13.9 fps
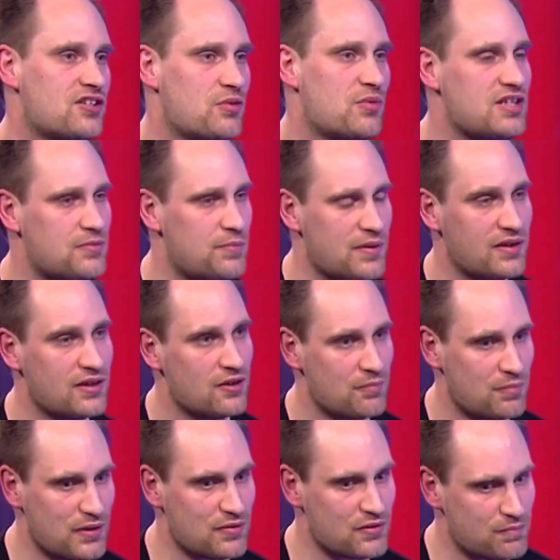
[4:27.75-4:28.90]
And so we need to be,
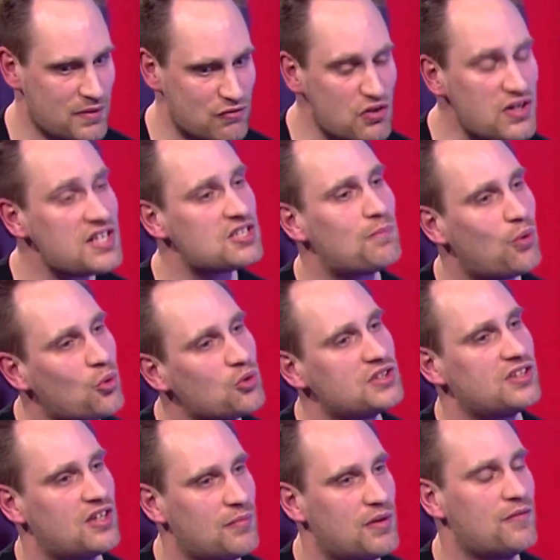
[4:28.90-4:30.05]
be, be really
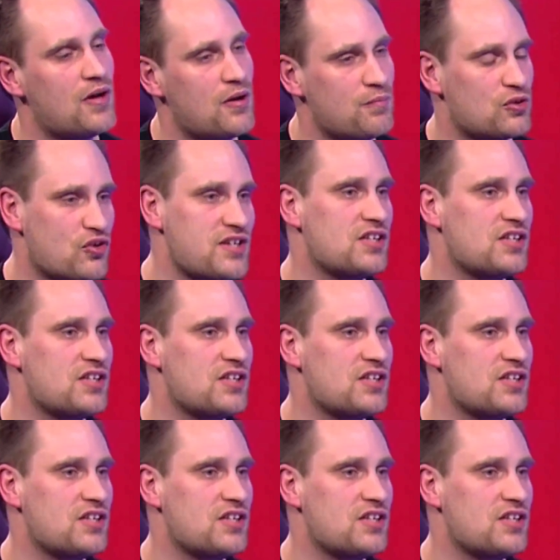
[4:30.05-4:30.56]
supporting them and, and,